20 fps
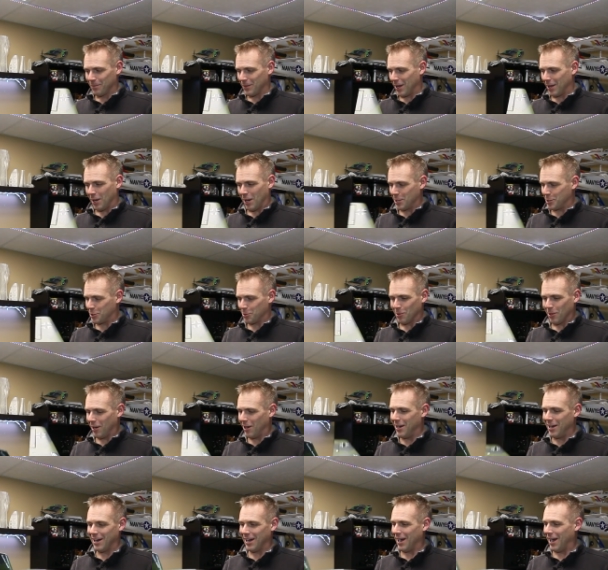And I swear,
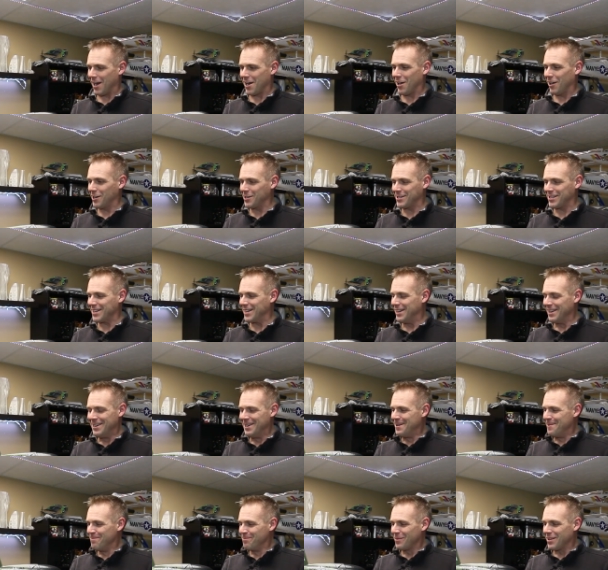I honestly,
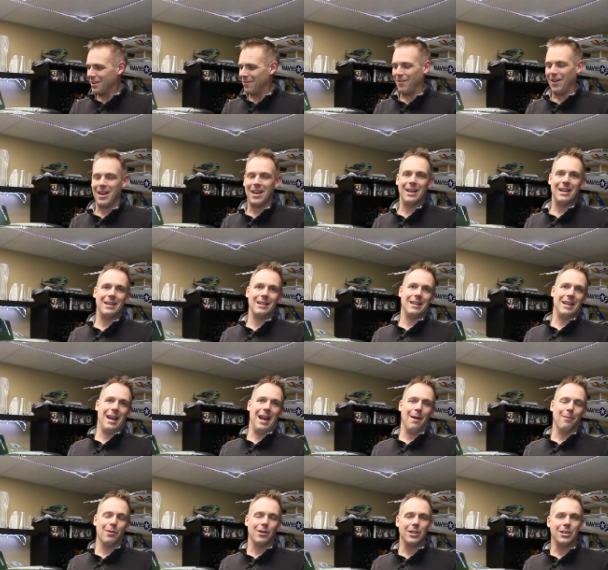if I had had a
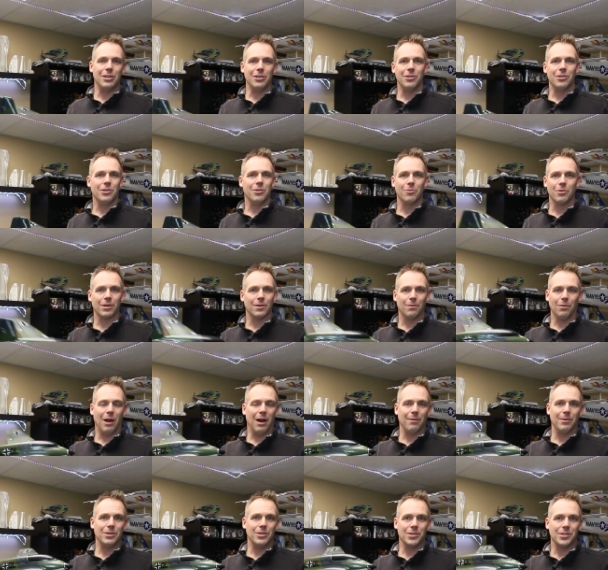camera, you, you would have
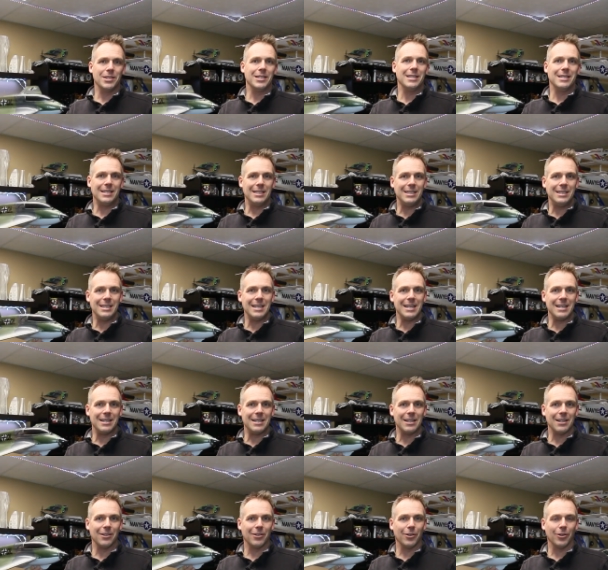probably just
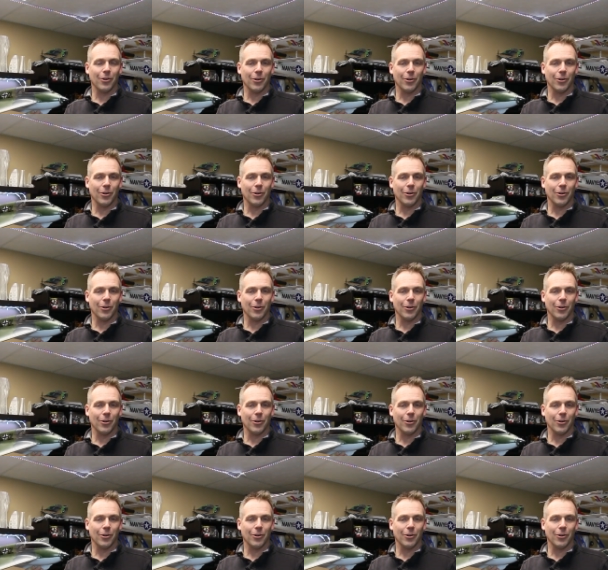seen it and